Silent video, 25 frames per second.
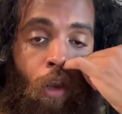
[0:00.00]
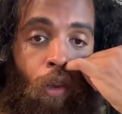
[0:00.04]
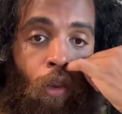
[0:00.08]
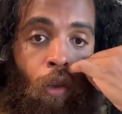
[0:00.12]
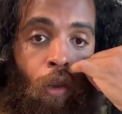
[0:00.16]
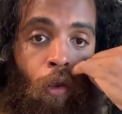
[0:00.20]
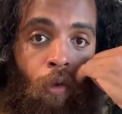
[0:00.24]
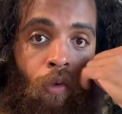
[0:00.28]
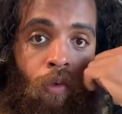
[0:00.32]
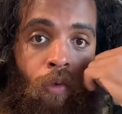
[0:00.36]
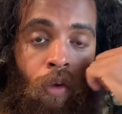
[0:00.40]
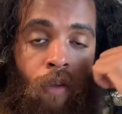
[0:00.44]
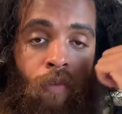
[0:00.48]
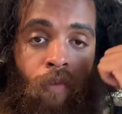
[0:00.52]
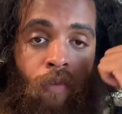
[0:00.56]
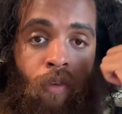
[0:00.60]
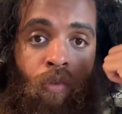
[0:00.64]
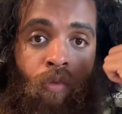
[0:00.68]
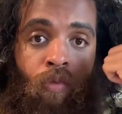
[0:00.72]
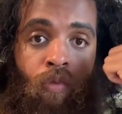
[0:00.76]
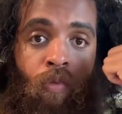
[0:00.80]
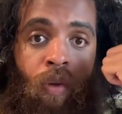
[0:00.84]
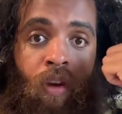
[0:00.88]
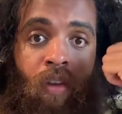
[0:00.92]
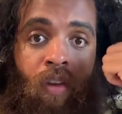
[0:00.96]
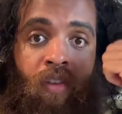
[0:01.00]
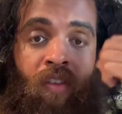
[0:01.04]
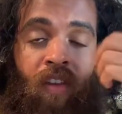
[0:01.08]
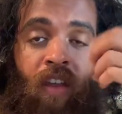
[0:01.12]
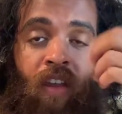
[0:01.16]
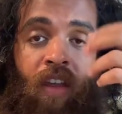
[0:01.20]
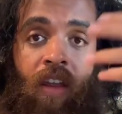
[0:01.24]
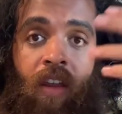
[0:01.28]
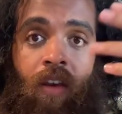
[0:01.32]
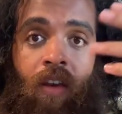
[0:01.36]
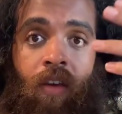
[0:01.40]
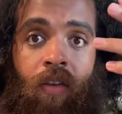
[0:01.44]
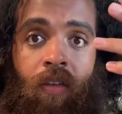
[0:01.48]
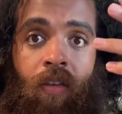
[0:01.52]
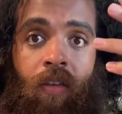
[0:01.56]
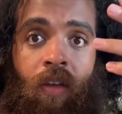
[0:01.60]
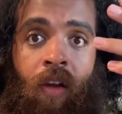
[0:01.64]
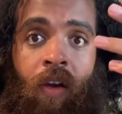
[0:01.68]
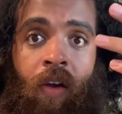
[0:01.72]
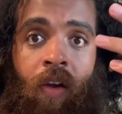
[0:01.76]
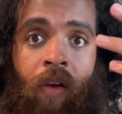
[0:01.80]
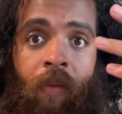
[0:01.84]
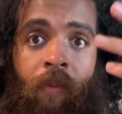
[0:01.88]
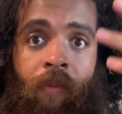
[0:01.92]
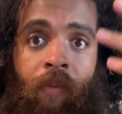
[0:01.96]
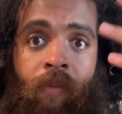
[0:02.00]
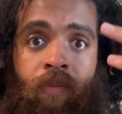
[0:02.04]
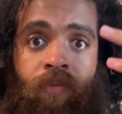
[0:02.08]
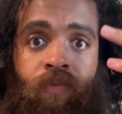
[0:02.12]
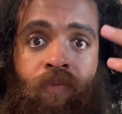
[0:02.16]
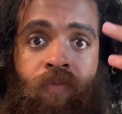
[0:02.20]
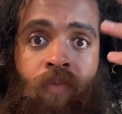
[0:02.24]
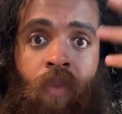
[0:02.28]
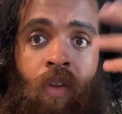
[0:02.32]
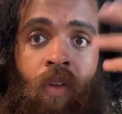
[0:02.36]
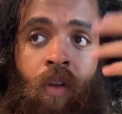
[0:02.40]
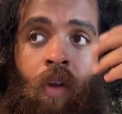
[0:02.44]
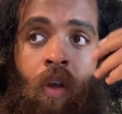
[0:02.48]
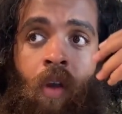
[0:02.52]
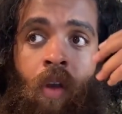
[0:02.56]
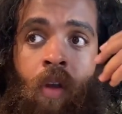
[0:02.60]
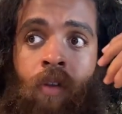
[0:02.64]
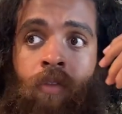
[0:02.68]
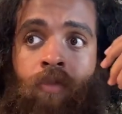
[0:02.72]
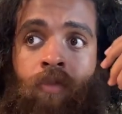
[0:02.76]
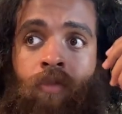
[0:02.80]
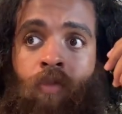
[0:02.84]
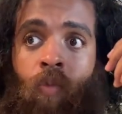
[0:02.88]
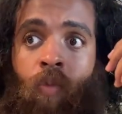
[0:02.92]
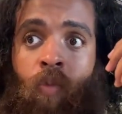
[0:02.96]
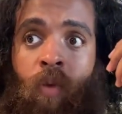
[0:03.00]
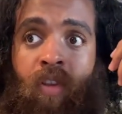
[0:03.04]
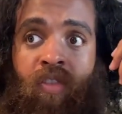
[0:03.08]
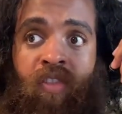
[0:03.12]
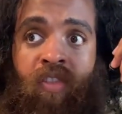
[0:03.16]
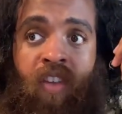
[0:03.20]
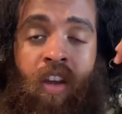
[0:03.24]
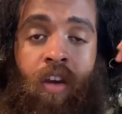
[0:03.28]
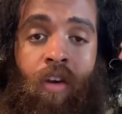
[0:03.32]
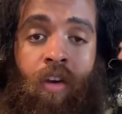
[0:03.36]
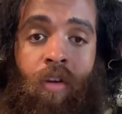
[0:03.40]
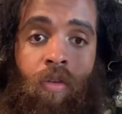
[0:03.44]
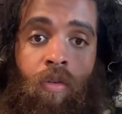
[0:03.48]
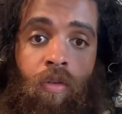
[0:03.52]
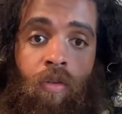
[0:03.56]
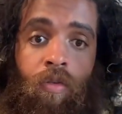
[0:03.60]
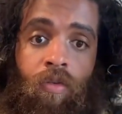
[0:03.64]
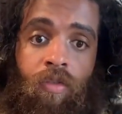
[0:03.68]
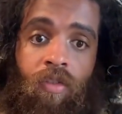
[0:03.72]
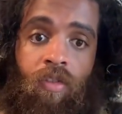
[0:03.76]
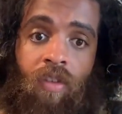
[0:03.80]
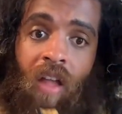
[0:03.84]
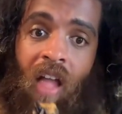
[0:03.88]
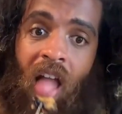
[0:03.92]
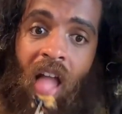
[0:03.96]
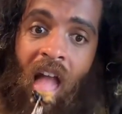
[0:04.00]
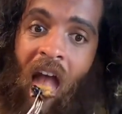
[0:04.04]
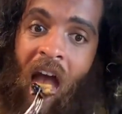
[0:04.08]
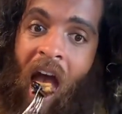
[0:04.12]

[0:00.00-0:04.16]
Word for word: learn different real estate, um, real estate news.